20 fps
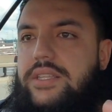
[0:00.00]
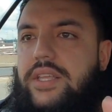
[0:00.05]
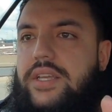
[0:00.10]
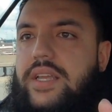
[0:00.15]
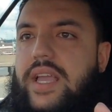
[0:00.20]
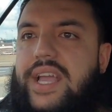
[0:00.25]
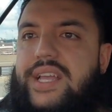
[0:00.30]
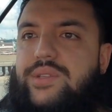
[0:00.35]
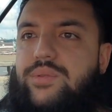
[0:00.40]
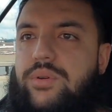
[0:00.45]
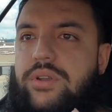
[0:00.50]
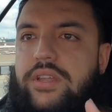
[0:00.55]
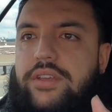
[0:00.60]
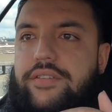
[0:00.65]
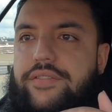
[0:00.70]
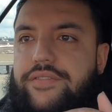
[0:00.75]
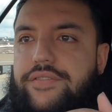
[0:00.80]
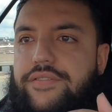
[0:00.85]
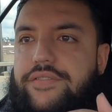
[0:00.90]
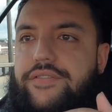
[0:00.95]
The
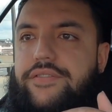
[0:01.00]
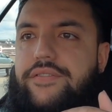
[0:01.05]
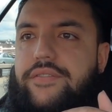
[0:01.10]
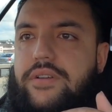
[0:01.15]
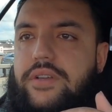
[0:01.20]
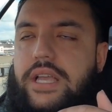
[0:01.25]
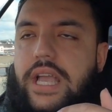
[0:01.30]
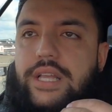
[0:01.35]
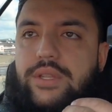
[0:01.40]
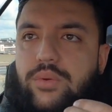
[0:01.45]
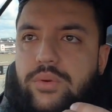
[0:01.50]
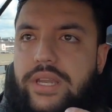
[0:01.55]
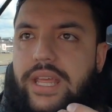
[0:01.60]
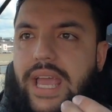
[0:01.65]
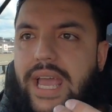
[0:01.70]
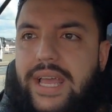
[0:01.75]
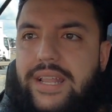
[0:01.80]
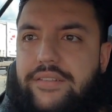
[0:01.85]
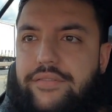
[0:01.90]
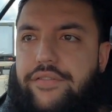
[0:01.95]

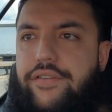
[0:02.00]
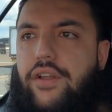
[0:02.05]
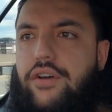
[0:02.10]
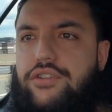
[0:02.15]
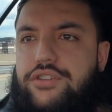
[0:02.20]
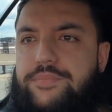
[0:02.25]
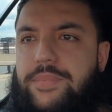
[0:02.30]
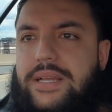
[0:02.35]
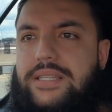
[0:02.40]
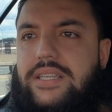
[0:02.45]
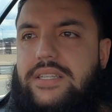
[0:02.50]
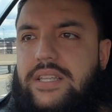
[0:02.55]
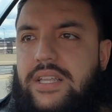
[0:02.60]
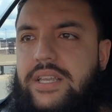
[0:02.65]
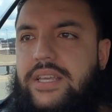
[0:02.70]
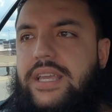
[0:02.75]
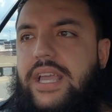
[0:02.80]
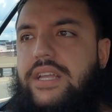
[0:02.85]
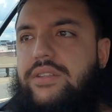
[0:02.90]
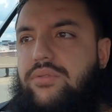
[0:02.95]
K20 head flows better
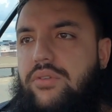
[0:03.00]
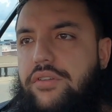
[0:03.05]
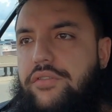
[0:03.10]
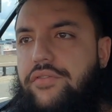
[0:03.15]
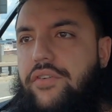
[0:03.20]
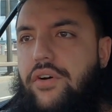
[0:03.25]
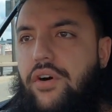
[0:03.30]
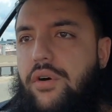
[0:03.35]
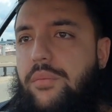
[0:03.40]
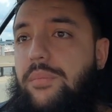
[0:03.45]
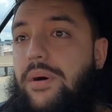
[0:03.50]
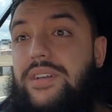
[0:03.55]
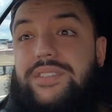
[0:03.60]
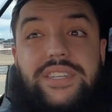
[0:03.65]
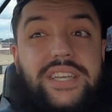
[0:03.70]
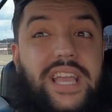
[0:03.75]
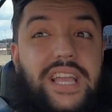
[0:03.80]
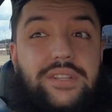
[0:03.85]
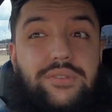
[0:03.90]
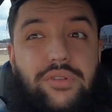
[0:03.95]
than the K24, but
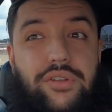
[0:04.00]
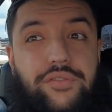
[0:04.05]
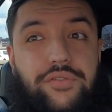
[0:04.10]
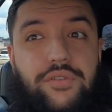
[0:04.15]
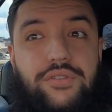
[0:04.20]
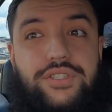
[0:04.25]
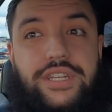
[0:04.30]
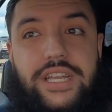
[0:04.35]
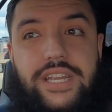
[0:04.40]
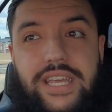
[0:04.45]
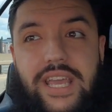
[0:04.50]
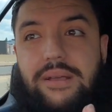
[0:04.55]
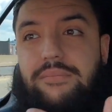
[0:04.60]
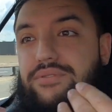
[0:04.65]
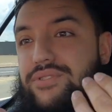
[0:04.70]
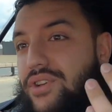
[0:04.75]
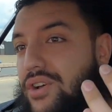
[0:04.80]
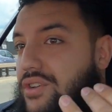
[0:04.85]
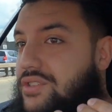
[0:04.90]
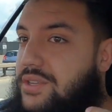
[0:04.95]
it's a K24
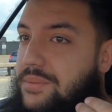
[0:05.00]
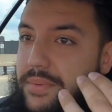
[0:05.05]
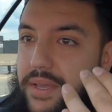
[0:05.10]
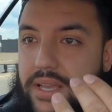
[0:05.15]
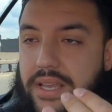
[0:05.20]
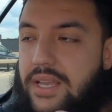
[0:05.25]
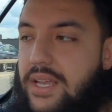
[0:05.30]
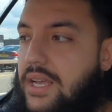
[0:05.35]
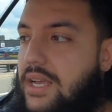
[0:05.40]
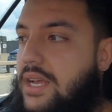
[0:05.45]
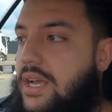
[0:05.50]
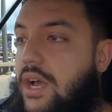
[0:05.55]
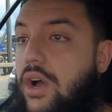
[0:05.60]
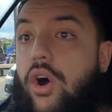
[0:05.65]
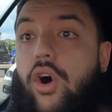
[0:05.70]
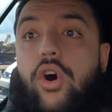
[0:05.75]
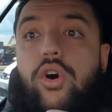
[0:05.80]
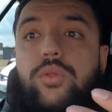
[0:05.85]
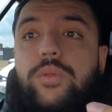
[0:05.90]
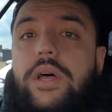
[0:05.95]
JDM, so it's a bit,
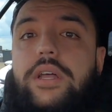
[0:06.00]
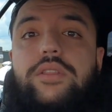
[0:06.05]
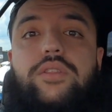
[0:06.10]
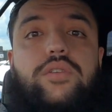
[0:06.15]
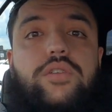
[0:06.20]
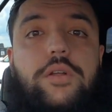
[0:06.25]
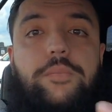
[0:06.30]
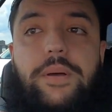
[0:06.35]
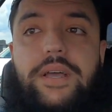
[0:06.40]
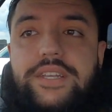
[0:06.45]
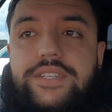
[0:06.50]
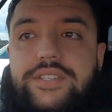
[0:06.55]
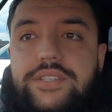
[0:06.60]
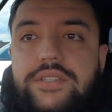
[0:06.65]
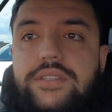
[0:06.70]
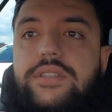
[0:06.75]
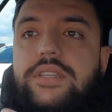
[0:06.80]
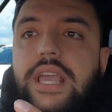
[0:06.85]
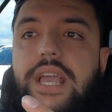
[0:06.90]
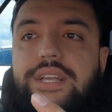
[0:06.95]
or do I do the best
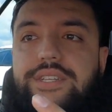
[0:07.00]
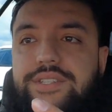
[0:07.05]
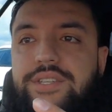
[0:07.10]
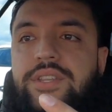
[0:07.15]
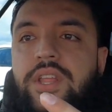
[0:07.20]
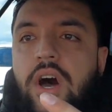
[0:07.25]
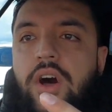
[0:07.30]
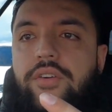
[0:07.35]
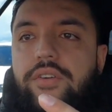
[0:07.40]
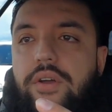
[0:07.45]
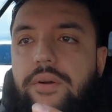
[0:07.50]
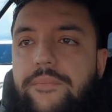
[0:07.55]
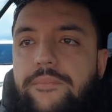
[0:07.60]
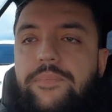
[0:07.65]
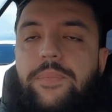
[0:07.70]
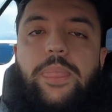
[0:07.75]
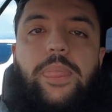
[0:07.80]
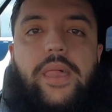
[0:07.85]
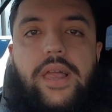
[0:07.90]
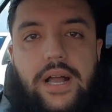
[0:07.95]
case scenario?
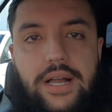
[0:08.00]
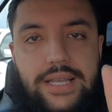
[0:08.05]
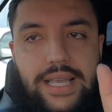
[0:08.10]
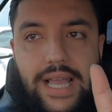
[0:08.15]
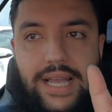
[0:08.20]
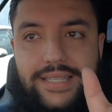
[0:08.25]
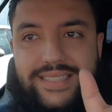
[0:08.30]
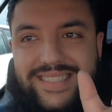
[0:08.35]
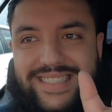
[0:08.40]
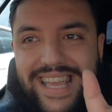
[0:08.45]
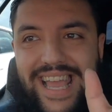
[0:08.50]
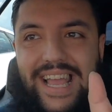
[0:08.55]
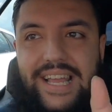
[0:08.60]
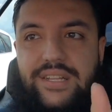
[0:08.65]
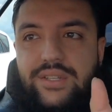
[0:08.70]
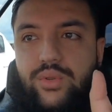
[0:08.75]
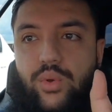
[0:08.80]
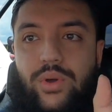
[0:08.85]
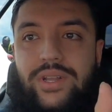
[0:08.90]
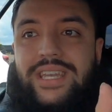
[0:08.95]
Get a
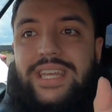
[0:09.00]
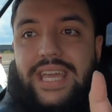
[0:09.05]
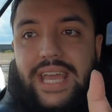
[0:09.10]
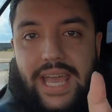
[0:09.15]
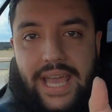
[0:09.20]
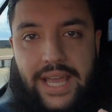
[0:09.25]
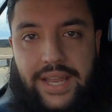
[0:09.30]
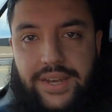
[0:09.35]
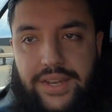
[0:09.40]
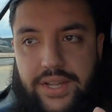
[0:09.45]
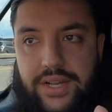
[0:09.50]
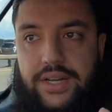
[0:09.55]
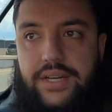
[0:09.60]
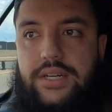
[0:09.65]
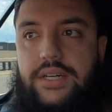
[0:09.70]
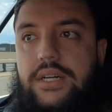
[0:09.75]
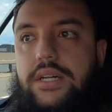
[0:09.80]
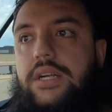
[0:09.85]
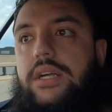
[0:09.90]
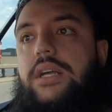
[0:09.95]
K20 head
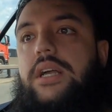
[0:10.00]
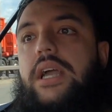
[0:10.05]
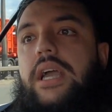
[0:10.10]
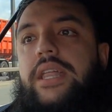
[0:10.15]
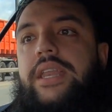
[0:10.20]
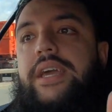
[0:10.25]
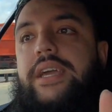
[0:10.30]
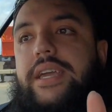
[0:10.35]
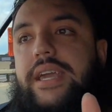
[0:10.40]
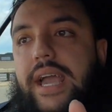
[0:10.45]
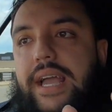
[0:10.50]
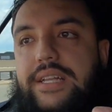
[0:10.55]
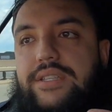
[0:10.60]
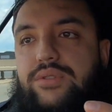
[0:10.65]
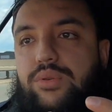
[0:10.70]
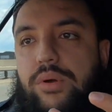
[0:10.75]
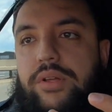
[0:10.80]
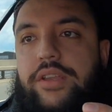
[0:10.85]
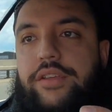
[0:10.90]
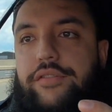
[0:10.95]
in a
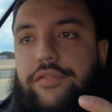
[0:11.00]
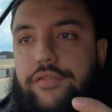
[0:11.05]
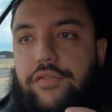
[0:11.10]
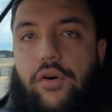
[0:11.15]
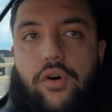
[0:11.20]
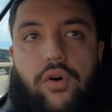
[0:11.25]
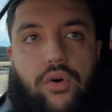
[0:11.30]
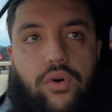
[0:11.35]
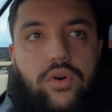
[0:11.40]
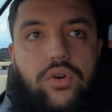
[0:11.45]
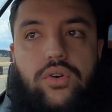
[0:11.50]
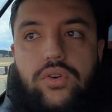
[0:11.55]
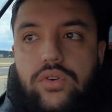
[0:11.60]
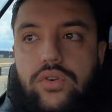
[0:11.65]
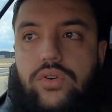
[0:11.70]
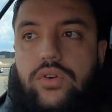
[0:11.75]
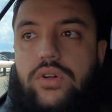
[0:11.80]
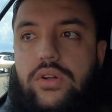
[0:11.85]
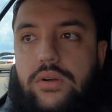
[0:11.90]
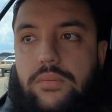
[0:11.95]

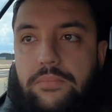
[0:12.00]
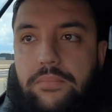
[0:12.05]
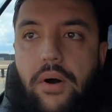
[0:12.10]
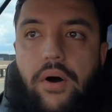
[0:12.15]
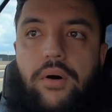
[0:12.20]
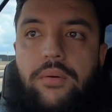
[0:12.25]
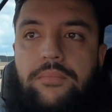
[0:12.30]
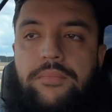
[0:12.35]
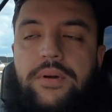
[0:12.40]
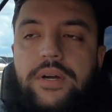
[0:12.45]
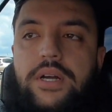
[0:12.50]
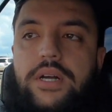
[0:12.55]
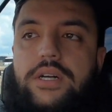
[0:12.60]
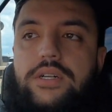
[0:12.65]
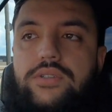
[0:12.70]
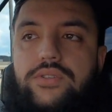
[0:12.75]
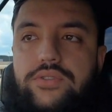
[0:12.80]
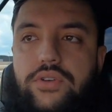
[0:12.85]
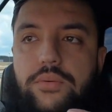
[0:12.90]
K24 bottom.